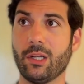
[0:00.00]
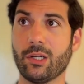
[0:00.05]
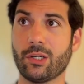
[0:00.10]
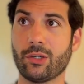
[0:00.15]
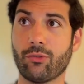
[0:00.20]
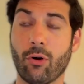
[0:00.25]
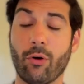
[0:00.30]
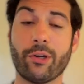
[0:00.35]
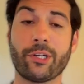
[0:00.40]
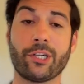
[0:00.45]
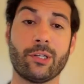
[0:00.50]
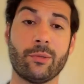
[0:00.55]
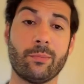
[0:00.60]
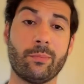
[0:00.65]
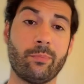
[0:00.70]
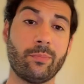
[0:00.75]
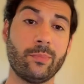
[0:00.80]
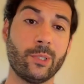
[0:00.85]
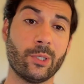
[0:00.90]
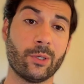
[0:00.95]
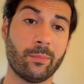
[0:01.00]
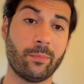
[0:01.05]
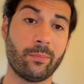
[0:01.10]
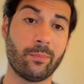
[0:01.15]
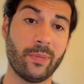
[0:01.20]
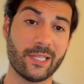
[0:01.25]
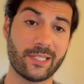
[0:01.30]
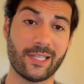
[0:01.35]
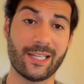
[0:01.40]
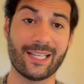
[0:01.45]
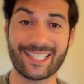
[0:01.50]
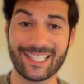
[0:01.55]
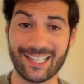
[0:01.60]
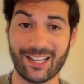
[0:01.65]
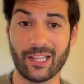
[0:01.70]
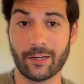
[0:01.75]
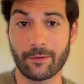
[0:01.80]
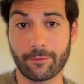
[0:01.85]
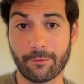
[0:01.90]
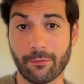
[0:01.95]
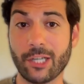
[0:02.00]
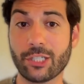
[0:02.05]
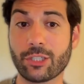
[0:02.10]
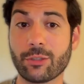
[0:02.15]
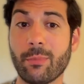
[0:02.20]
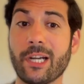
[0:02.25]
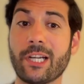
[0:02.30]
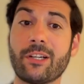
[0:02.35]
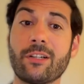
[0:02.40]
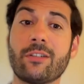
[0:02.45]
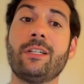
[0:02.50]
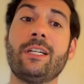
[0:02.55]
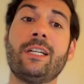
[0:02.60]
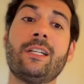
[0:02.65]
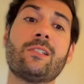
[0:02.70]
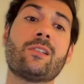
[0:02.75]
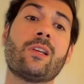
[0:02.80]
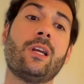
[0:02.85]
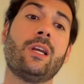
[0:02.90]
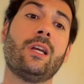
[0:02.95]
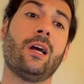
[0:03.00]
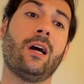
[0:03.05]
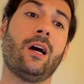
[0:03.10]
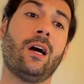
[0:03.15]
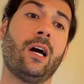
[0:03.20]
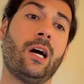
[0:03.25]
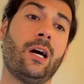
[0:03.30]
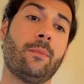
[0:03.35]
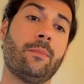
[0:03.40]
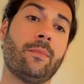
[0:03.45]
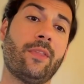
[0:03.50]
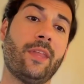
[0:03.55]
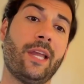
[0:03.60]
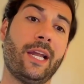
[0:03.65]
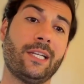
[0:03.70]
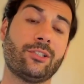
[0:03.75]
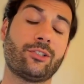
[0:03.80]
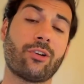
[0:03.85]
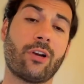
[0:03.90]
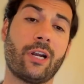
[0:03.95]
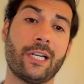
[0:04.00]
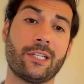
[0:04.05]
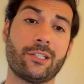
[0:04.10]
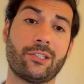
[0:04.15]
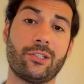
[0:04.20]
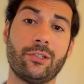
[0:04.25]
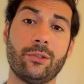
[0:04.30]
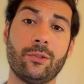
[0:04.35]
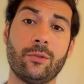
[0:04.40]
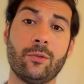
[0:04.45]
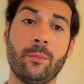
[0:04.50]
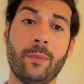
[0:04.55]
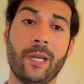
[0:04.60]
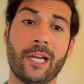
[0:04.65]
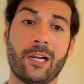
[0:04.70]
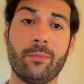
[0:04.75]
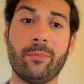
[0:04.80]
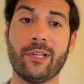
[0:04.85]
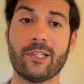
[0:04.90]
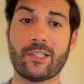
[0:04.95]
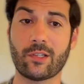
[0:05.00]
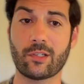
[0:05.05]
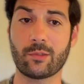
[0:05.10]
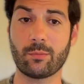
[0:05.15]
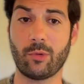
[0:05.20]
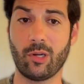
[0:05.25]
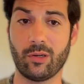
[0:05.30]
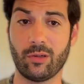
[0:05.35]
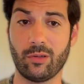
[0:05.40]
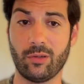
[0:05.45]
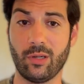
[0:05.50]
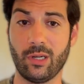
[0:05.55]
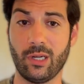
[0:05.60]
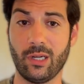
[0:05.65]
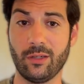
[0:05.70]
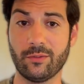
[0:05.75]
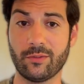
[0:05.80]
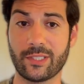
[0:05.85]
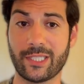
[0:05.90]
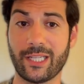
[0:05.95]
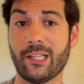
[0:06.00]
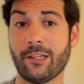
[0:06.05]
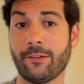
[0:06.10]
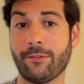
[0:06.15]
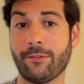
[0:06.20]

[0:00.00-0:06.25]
growing your your business selling fresh microgreens um, than trying to make a business model of selling